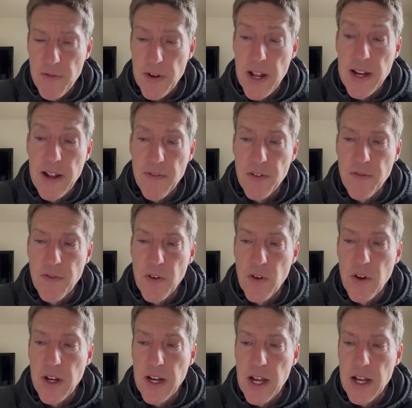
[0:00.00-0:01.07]
End after
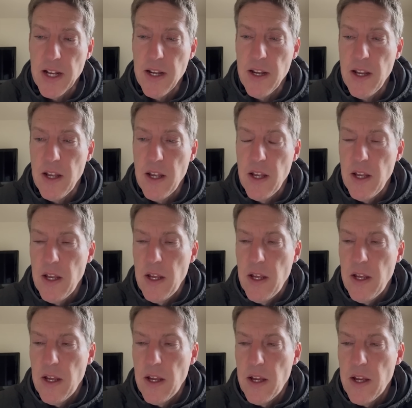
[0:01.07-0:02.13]
39.
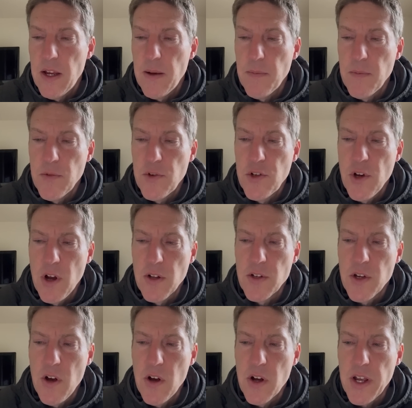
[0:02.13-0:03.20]
Shot on
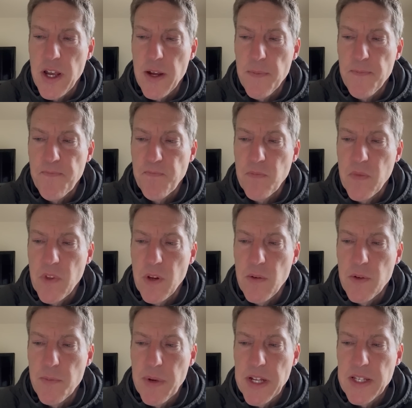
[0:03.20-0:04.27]
target. Was a
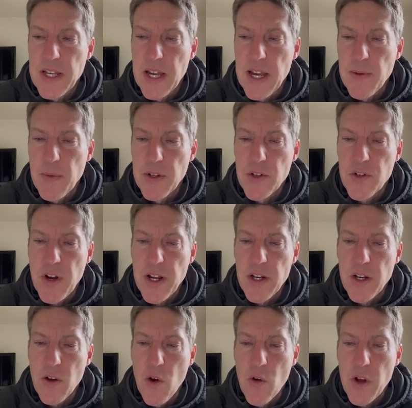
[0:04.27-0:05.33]
bit tame. Went straight at the
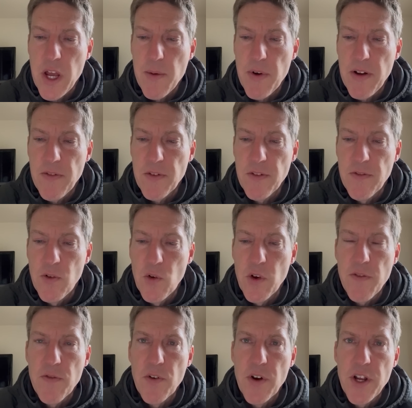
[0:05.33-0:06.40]
goalkeeper after
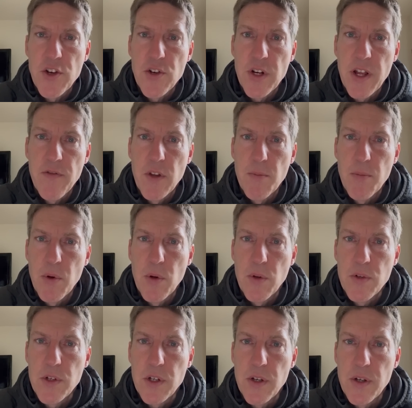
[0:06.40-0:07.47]
43. Should have given the ball
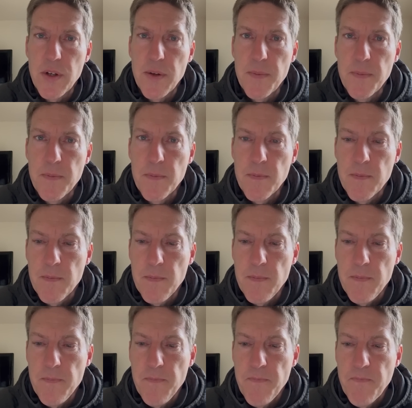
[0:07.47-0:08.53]
to
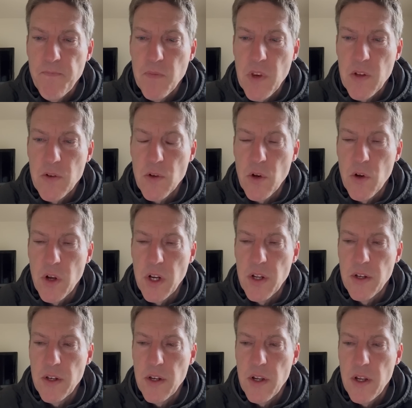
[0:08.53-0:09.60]

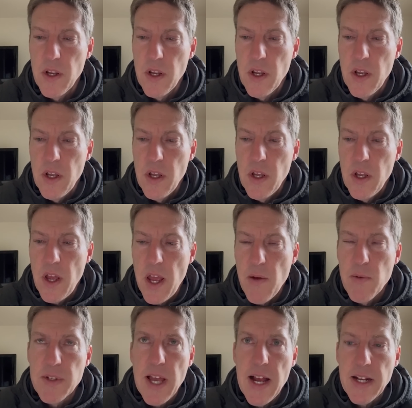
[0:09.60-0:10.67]
Hojlund. He
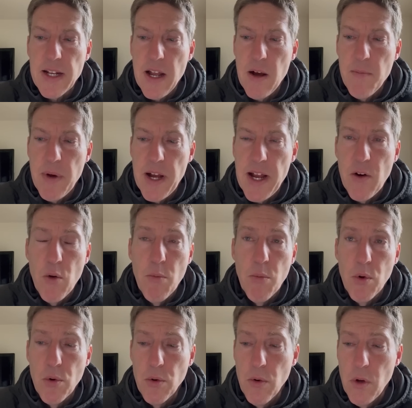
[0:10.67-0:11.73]
was hacked down by
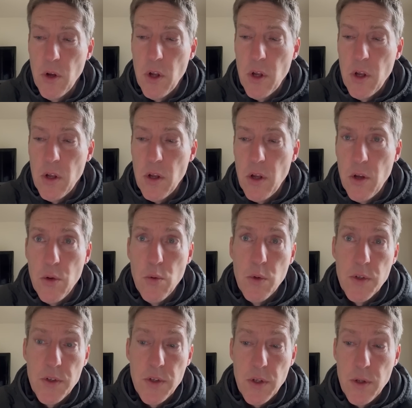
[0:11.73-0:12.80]
Aramburu, who
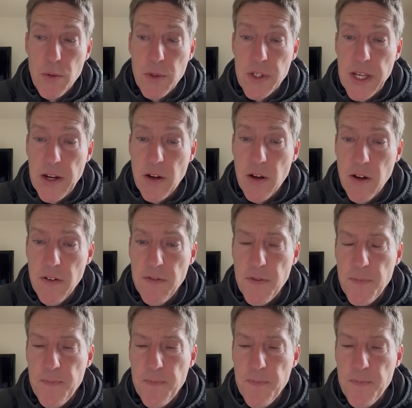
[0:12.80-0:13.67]
was sent off.